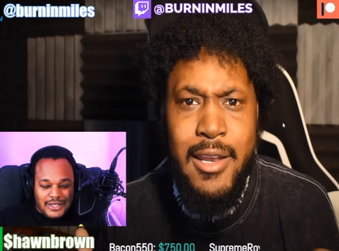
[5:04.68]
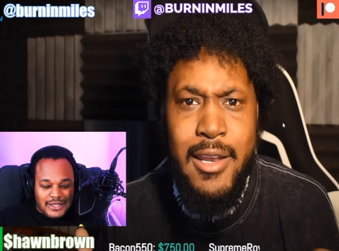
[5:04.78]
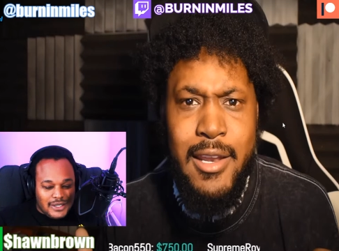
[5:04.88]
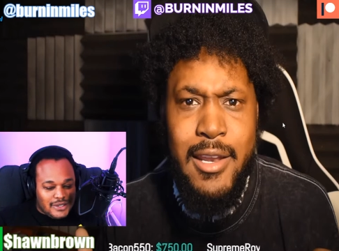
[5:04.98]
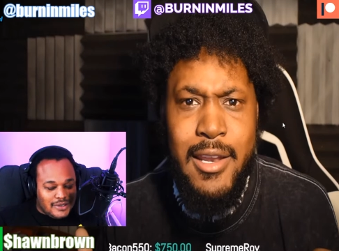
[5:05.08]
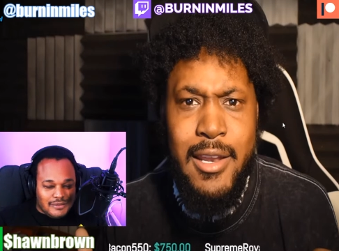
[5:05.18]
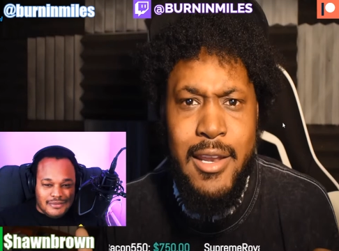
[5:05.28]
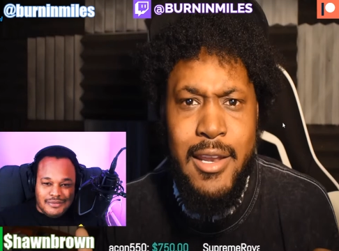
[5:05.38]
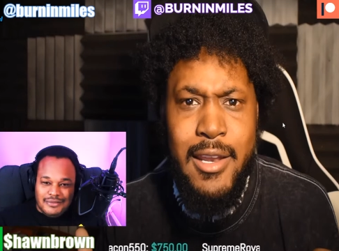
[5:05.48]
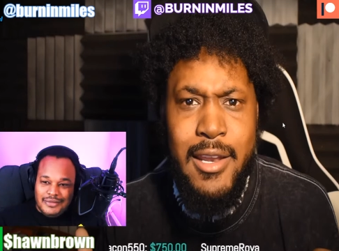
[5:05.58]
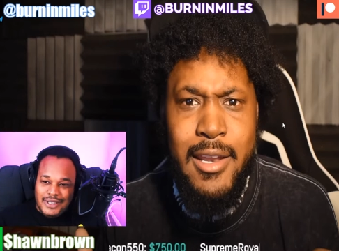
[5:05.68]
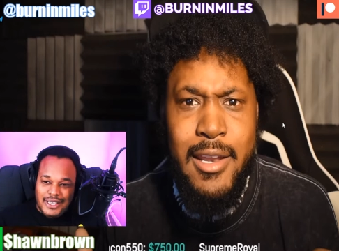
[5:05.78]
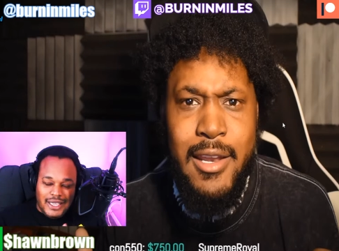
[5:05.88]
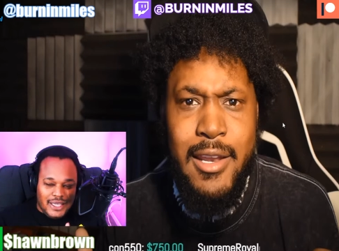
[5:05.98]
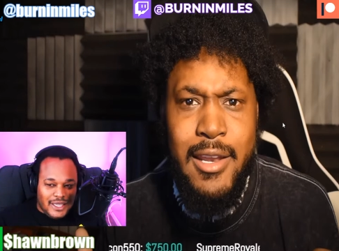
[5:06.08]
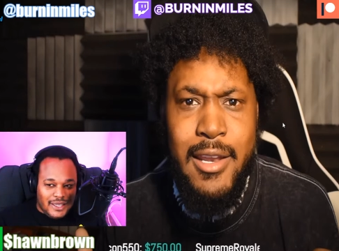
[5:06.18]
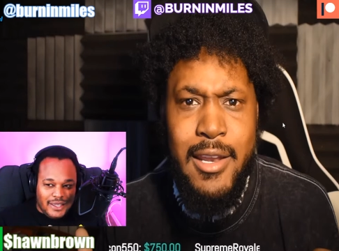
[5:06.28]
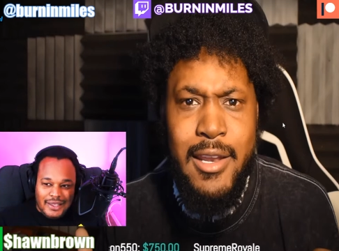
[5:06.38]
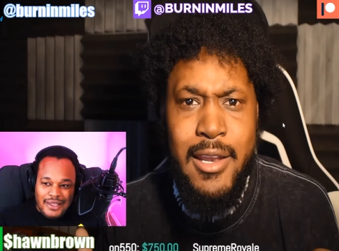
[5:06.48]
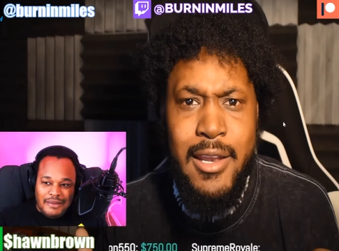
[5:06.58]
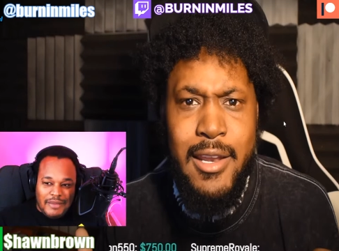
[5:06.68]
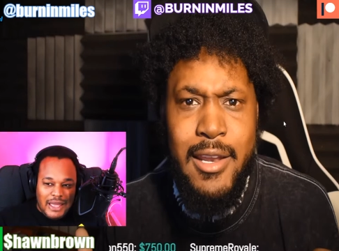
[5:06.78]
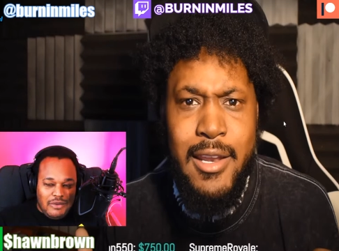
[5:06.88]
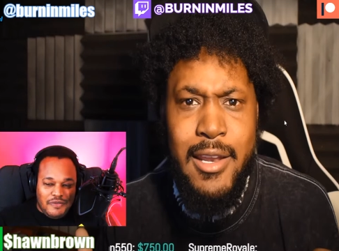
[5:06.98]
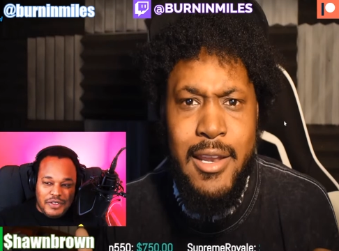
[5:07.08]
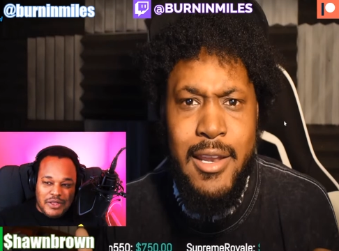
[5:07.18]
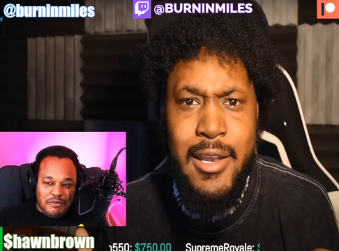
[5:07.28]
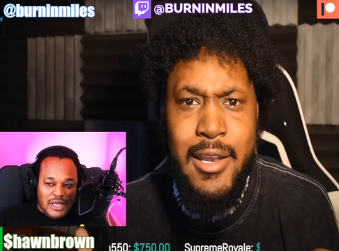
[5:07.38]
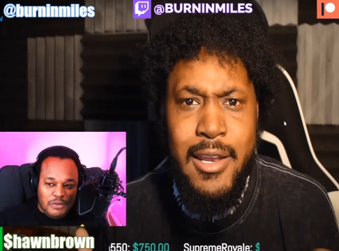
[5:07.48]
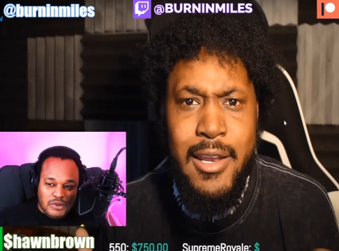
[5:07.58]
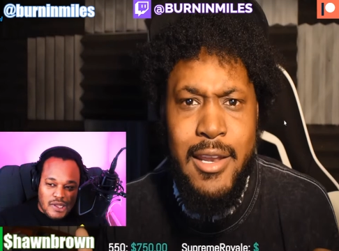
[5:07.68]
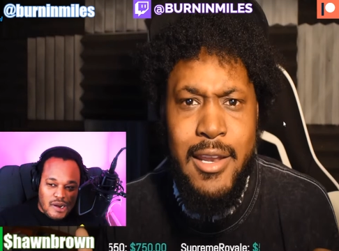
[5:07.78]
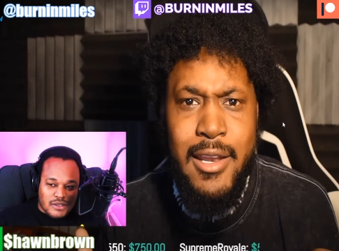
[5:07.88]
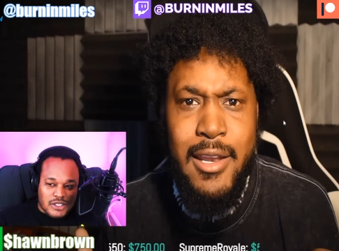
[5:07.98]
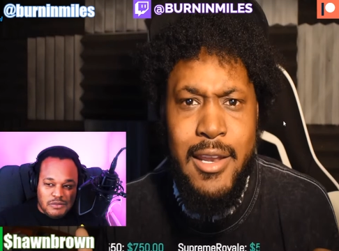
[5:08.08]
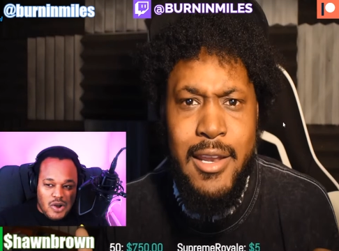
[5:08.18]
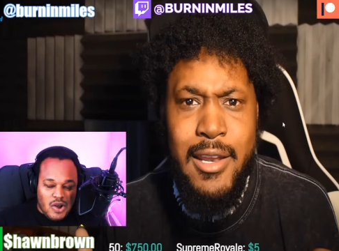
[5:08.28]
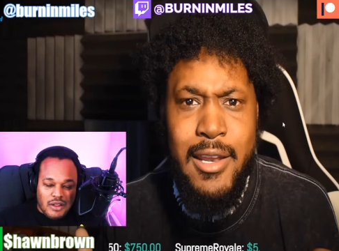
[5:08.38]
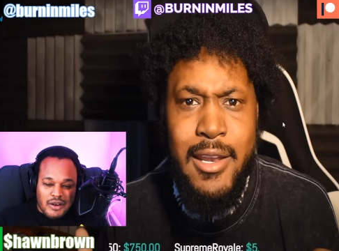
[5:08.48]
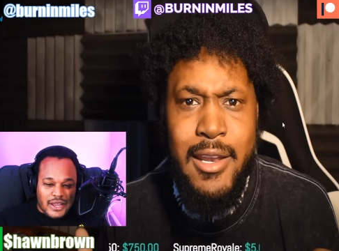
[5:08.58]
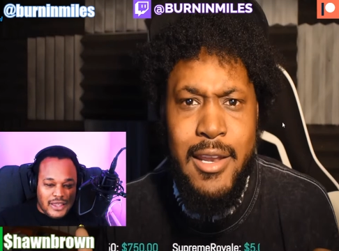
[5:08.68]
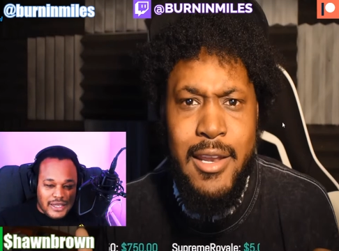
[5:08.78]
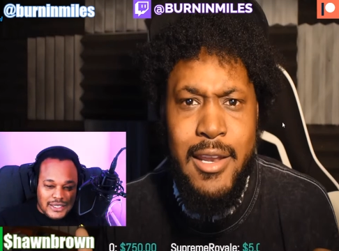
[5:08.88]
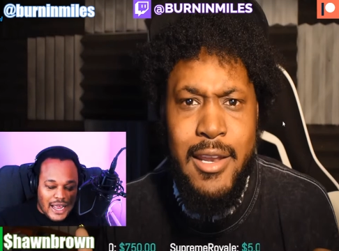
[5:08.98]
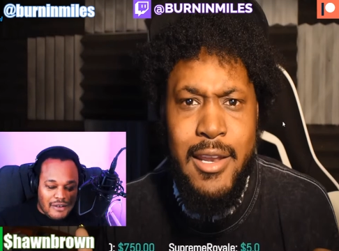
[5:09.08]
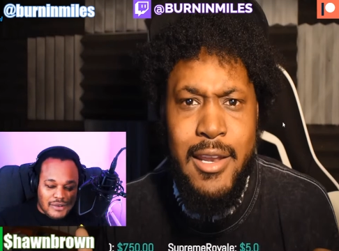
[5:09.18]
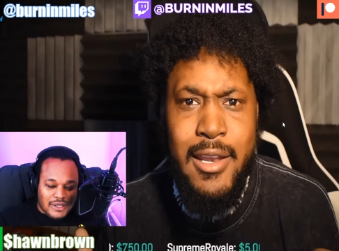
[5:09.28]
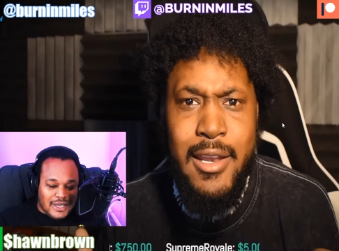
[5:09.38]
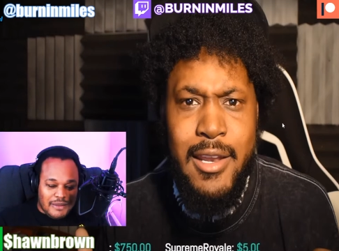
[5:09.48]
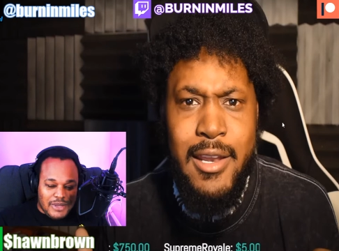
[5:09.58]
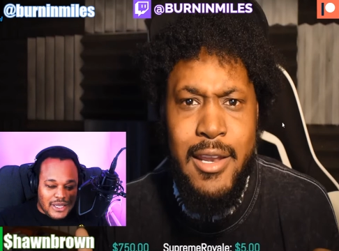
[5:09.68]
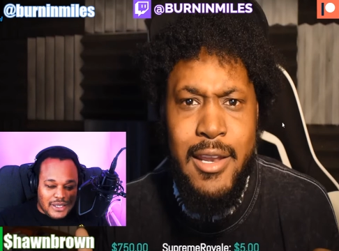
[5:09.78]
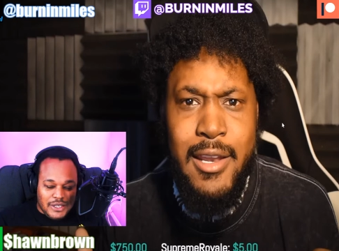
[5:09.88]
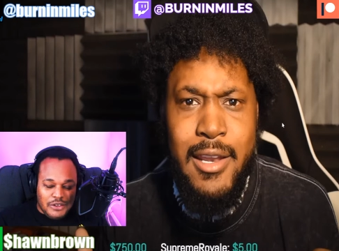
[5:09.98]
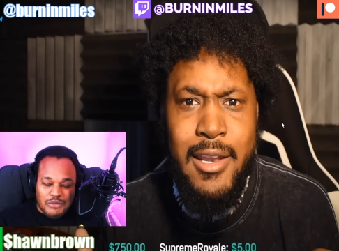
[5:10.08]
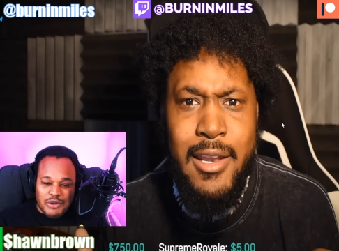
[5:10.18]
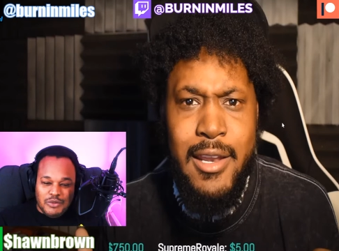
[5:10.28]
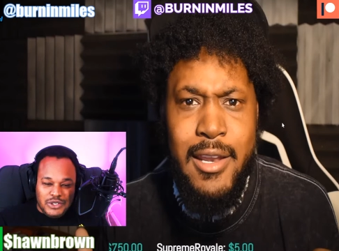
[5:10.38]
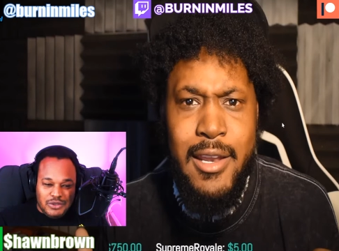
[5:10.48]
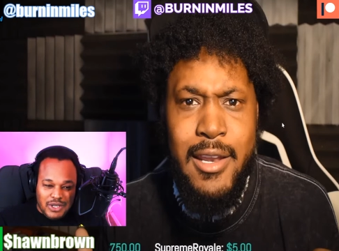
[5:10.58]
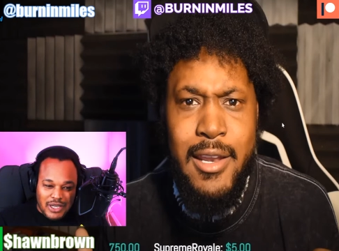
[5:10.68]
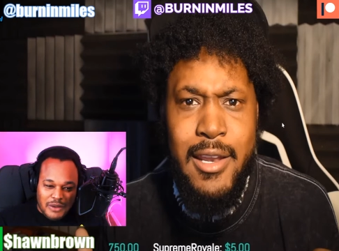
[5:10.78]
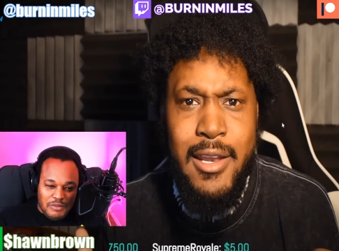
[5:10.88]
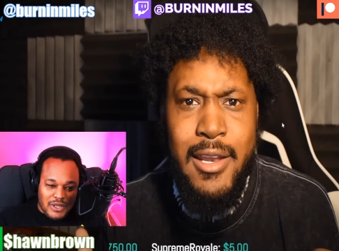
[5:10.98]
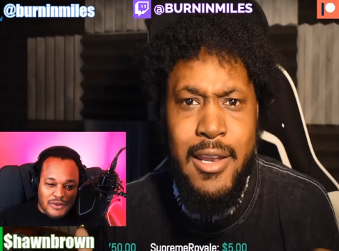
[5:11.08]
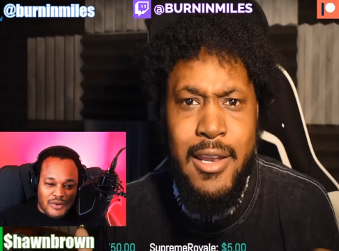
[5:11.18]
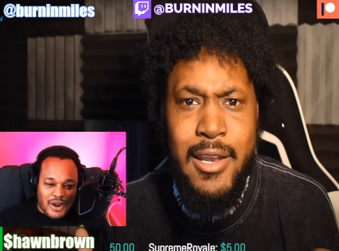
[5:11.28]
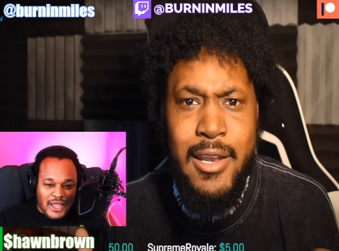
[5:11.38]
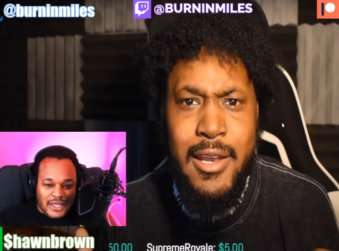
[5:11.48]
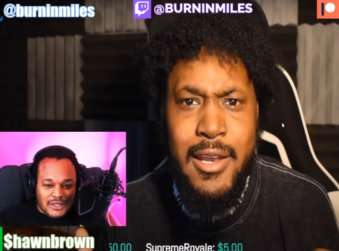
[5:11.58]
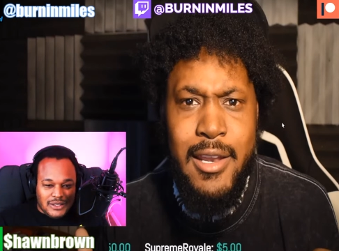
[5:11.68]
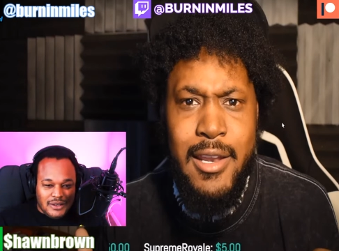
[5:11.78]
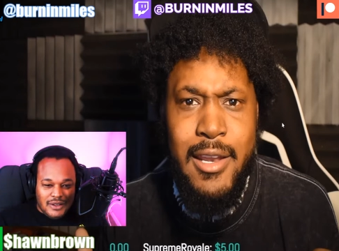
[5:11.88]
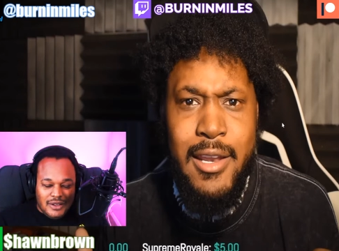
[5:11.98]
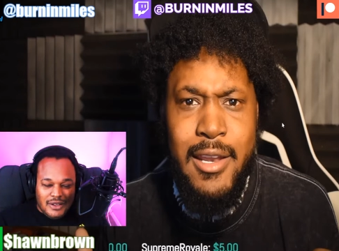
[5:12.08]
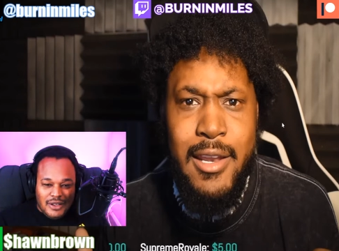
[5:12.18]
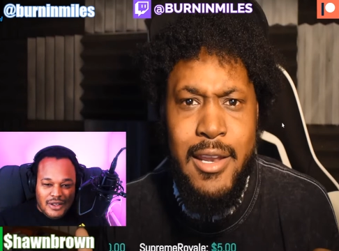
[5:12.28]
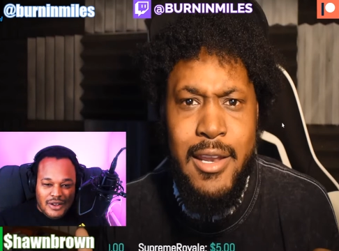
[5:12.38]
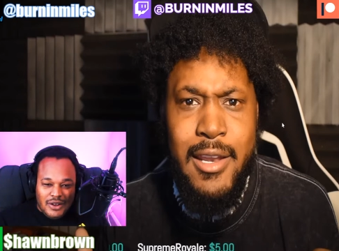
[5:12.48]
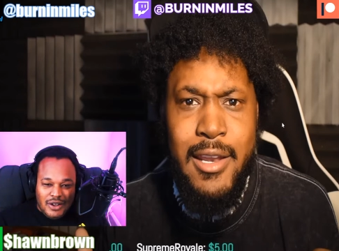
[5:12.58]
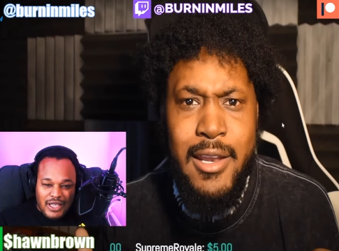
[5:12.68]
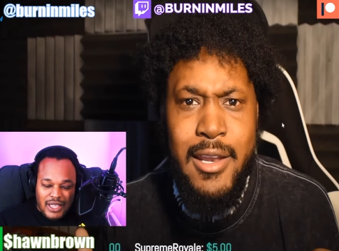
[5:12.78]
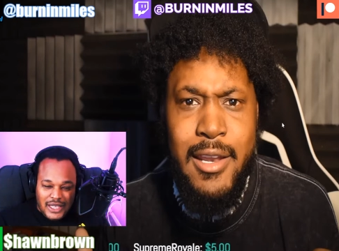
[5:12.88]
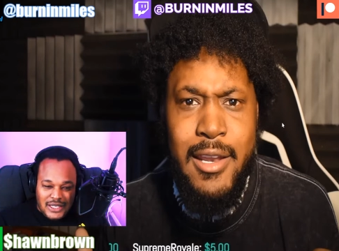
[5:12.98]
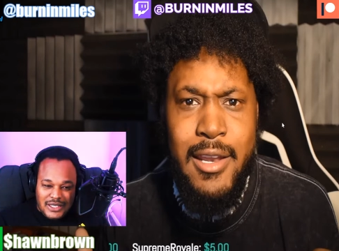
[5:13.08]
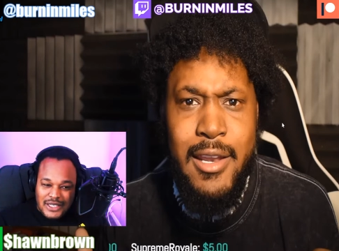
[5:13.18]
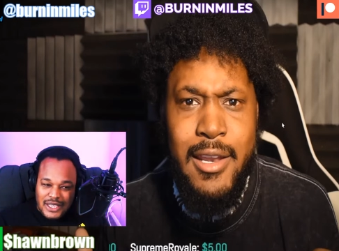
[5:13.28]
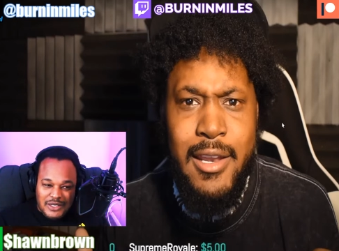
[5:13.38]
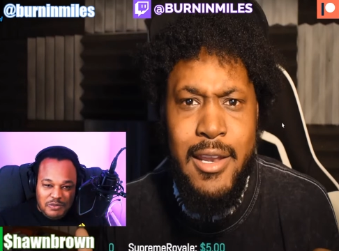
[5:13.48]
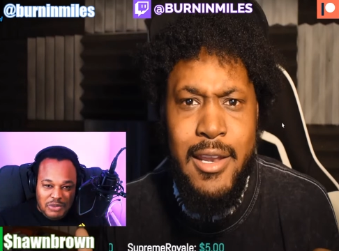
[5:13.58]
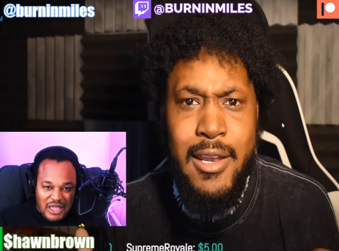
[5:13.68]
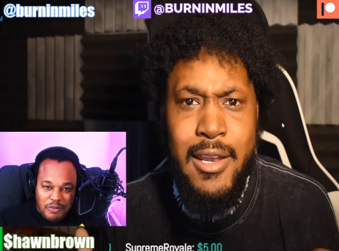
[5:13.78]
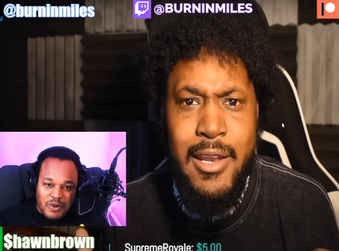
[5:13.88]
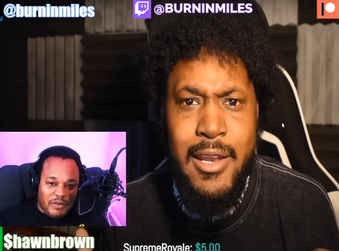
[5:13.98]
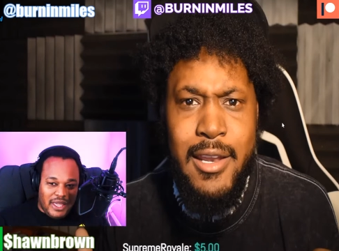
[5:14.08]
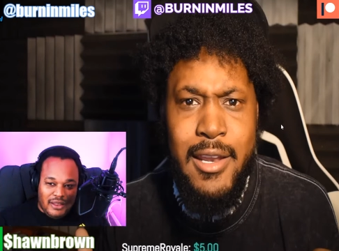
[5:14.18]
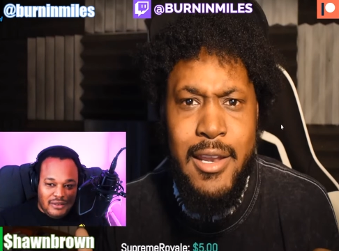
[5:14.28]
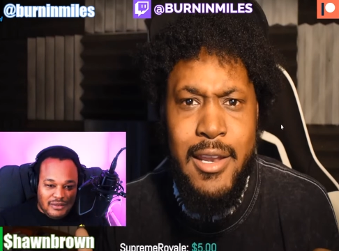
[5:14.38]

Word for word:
Speaker 1: system. Maybe for the people that are smaller and it's not really a big deal. But when you get up in the ranks, it's it's people, man.